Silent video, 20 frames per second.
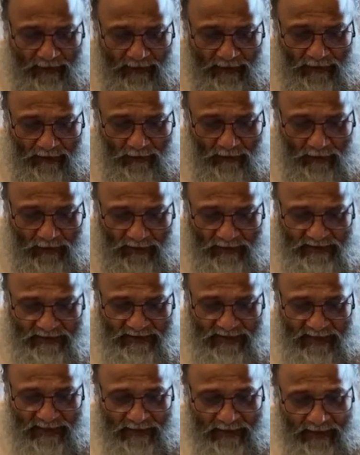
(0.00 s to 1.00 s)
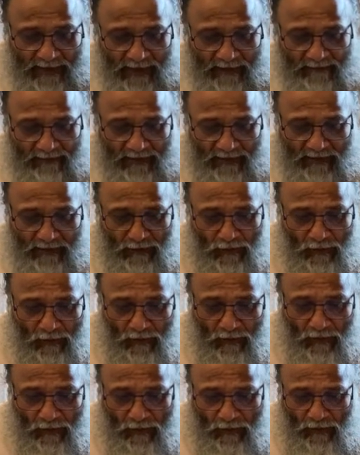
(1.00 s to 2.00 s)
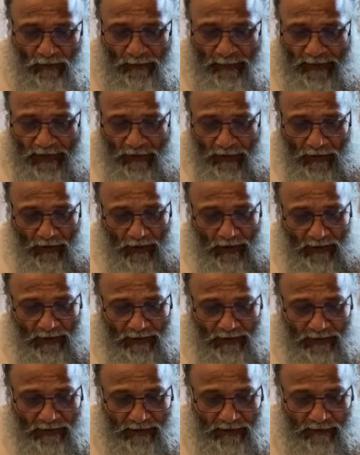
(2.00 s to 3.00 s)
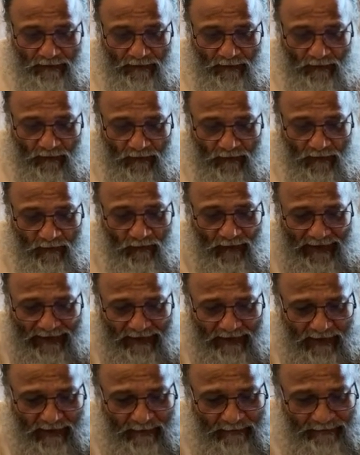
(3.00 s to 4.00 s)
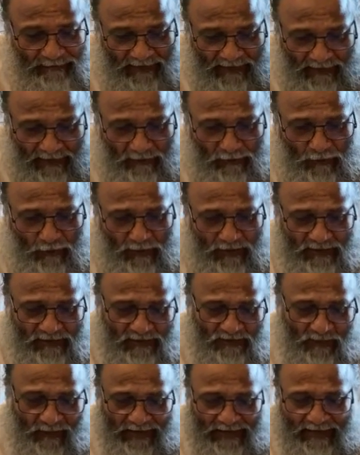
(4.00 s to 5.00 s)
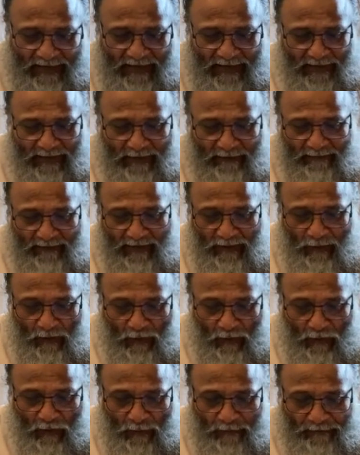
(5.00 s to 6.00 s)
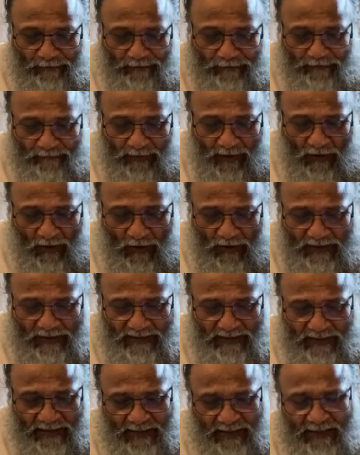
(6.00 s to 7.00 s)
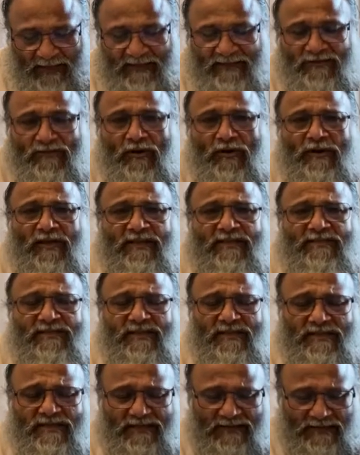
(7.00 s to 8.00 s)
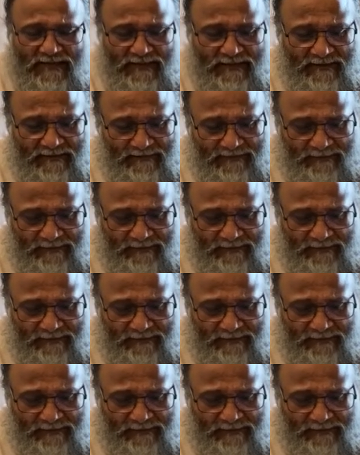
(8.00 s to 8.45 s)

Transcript: Ignorance can never know, because one can never know because it does not exist.